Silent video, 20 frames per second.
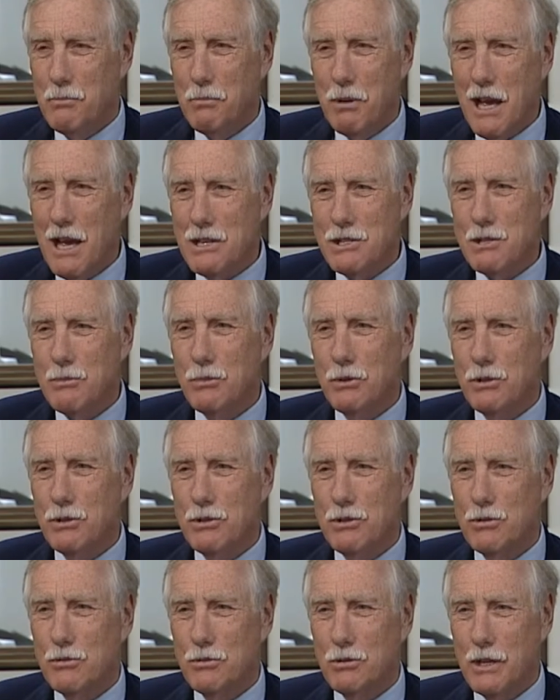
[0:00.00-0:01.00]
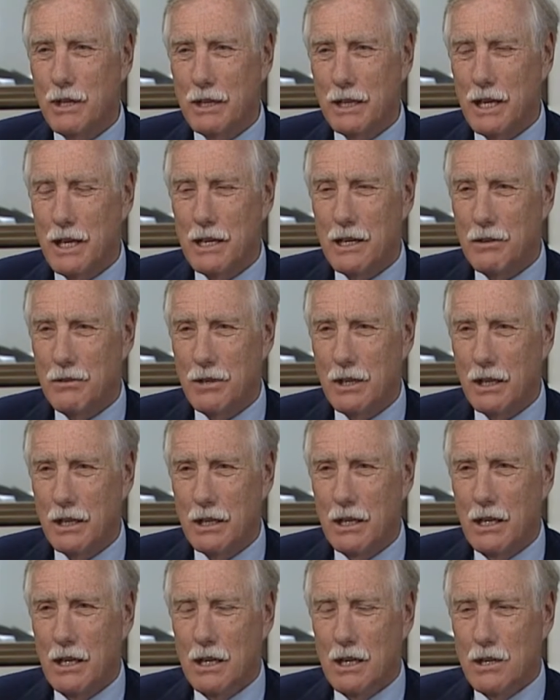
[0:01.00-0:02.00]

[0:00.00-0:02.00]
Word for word: impossible to do really anything